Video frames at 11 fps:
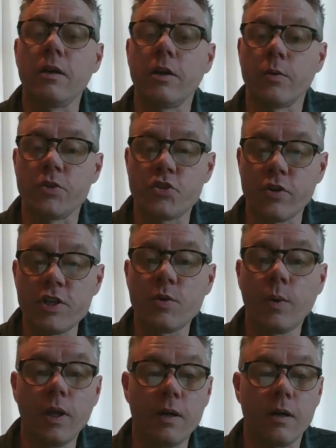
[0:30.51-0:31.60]
no instruction
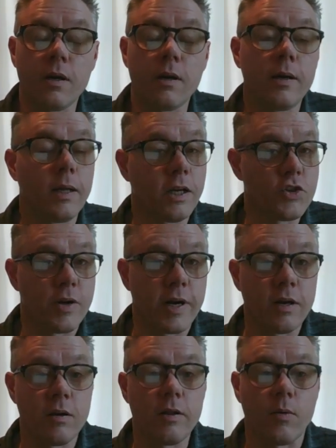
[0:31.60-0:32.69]
will occur,
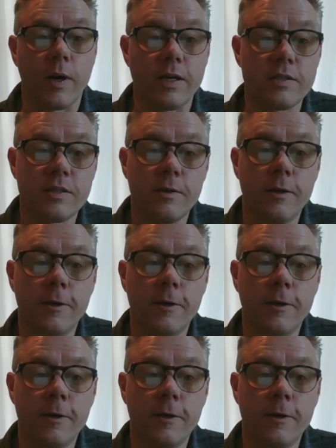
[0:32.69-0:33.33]
electronic or otherwise.